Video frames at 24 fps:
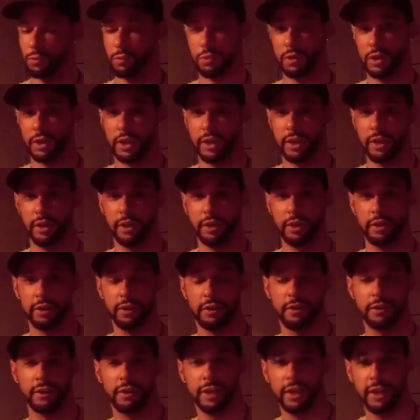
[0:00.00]
wine
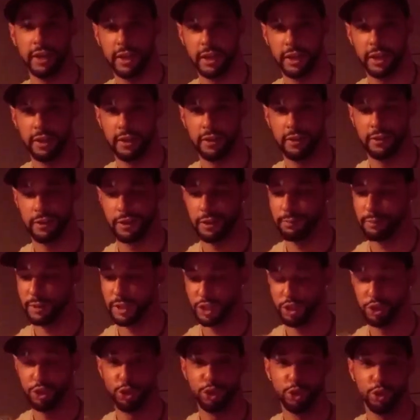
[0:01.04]
here and I'm
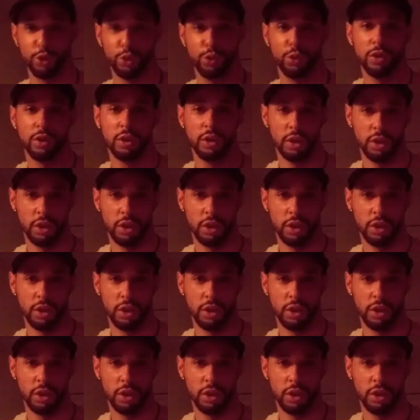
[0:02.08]
gonna do